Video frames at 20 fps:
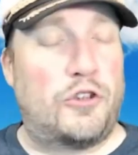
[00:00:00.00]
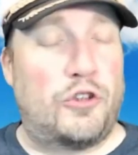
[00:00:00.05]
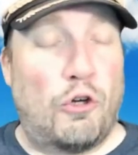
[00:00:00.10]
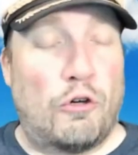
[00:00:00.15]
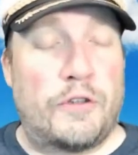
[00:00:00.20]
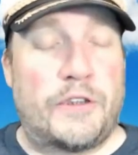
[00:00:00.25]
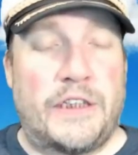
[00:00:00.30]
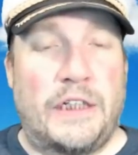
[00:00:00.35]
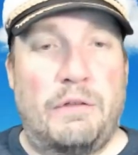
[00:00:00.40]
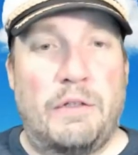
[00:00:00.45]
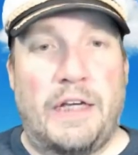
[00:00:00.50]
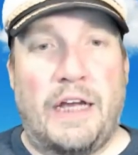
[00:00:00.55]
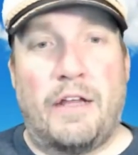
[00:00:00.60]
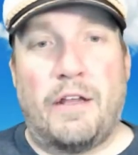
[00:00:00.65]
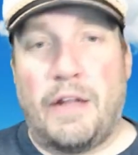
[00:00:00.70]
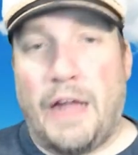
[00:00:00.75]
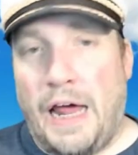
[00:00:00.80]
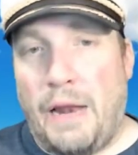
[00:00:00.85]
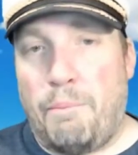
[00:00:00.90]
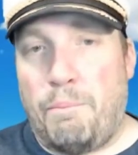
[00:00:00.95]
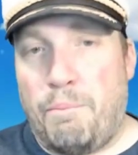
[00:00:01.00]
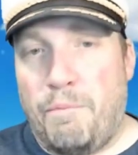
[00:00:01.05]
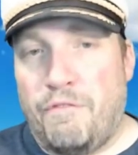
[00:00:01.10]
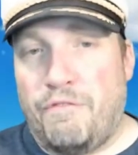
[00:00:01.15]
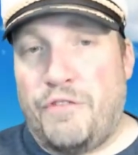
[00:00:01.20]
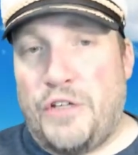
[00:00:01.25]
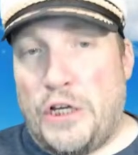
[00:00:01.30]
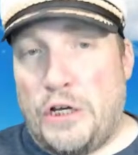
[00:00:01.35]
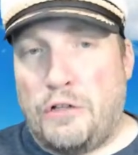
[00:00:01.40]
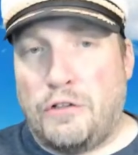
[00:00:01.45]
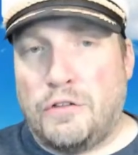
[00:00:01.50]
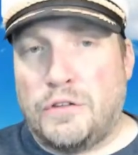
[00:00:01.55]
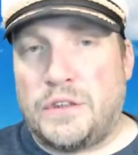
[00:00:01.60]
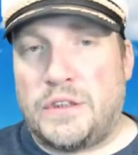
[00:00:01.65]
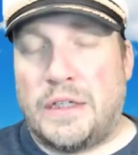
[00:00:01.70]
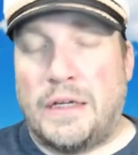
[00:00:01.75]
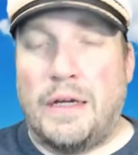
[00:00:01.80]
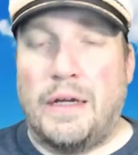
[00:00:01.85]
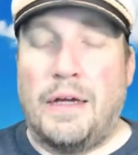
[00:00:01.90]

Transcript: Shorts seem to get a lot of views,